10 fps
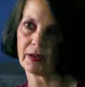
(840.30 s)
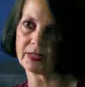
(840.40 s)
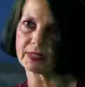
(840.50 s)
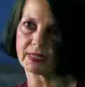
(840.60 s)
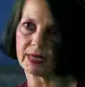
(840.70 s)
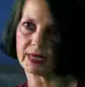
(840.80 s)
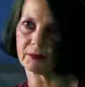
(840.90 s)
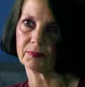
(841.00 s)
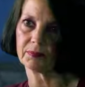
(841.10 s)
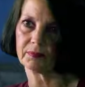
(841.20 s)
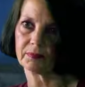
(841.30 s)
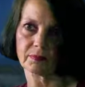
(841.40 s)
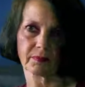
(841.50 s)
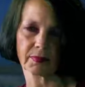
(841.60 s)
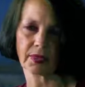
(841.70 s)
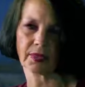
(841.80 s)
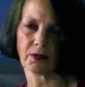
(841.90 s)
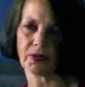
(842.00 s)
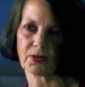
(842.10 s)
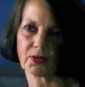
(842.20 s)
out his name, because I
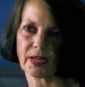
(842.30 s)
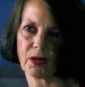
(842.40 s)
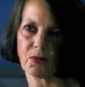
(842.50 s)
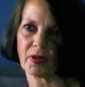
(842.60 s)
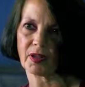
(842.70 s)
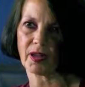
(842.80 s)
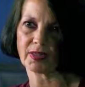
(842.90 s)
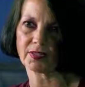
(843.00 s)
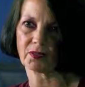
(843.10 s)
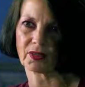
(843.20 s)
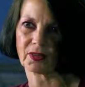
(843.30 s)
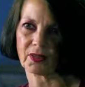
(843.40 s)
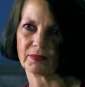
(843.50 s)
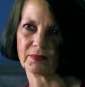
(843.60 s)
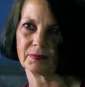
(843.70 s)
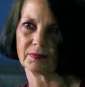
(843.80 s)
don't understand why the lights aren't on,